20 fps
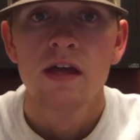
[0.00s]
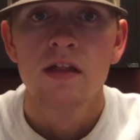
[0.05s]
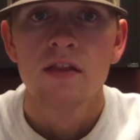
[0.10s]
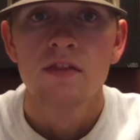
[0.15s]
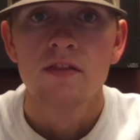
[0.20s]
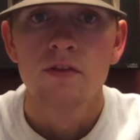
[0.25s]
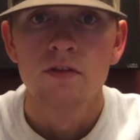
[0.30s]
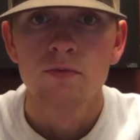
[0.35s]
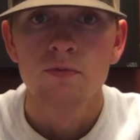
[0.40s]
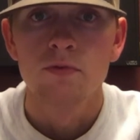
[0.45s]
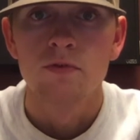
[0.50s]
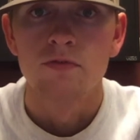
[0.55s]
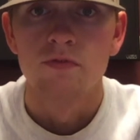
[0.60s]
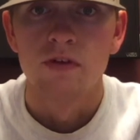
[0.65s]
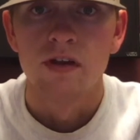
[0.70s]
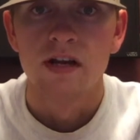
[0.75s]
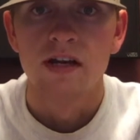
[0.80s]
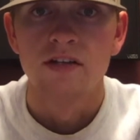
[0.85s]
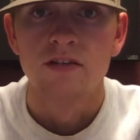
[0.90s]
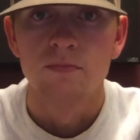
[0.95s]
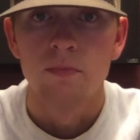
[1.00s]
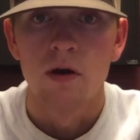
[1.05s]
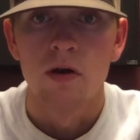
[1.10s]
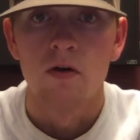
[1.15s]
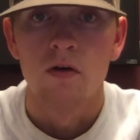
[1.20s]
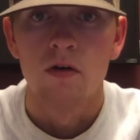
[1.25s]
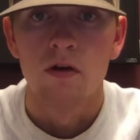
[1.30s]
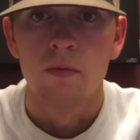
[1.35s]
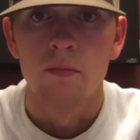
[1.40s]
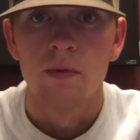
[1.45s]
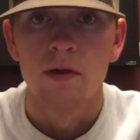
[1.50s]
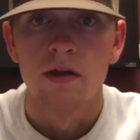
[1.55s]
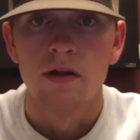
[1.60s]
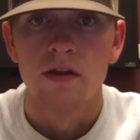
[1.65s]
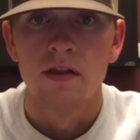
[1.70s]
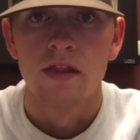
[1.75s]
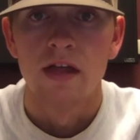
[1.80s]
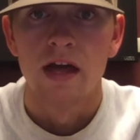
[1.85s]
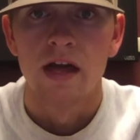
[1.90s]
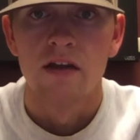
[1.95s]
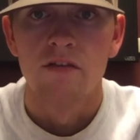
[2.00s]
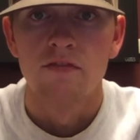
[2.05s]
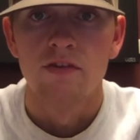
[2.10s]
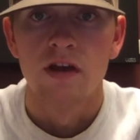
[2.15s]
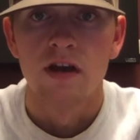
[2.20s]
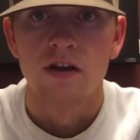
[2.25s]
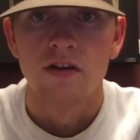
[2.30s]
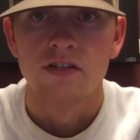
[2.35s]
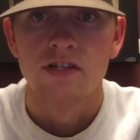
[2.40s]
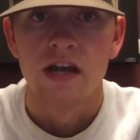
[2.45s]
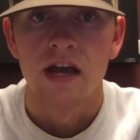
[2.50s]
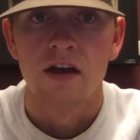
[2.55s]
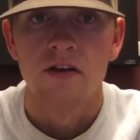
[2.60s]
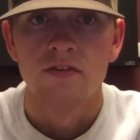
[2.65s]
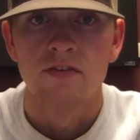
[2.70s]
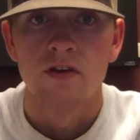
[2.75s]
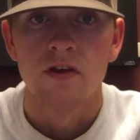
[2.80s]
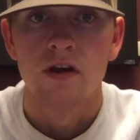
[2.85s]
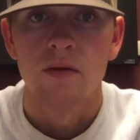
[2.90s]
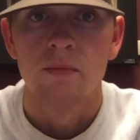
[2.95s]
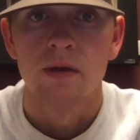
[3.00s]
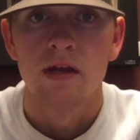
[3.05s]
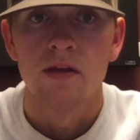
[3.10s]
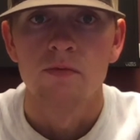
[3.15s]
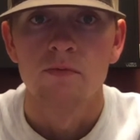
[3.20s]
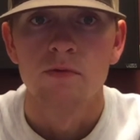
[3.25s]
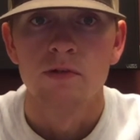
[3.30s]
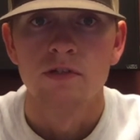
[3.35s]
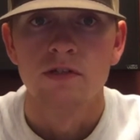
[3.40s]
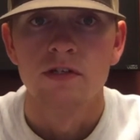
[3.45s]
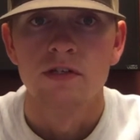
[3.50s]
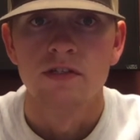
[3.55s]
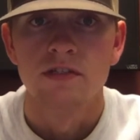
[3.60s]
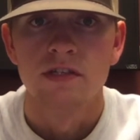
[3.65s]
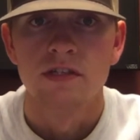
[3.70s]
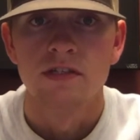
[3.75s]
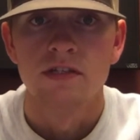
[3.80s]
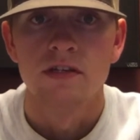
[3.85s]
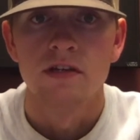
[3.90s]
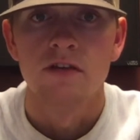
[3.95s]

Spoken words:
This was very small compared to that of Yang Xiao's army, which consisted of